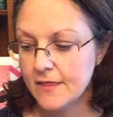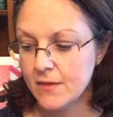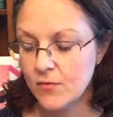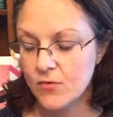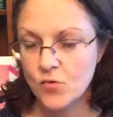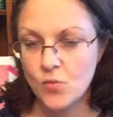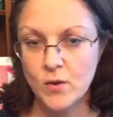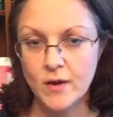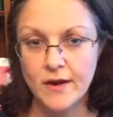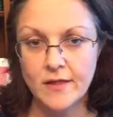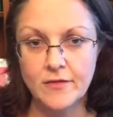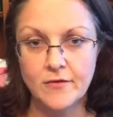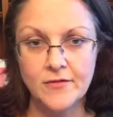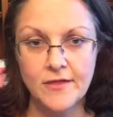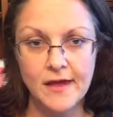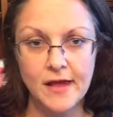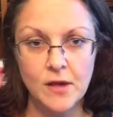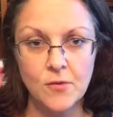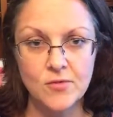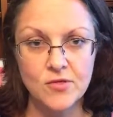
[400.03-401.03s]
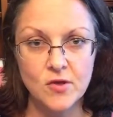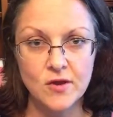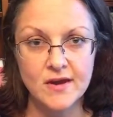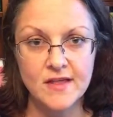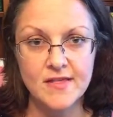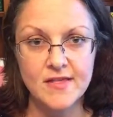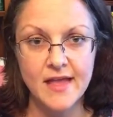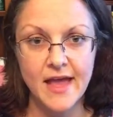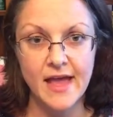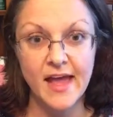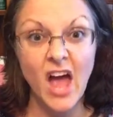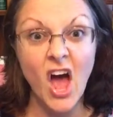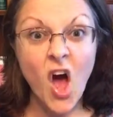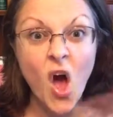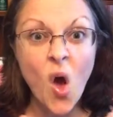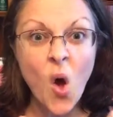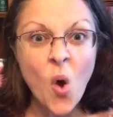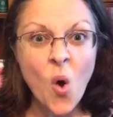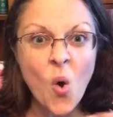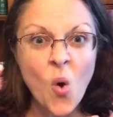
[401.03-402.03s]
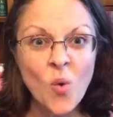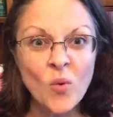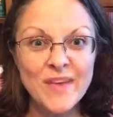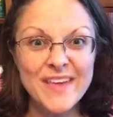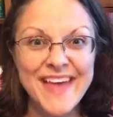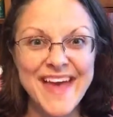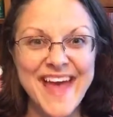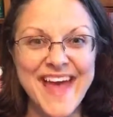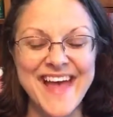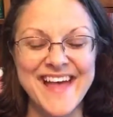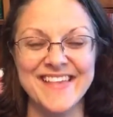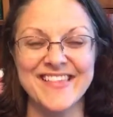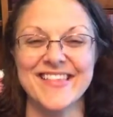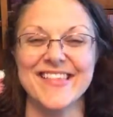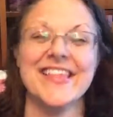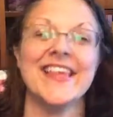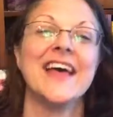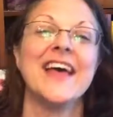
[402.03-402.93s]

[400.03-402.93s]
There was one other thing I was going to say. Oh, yes.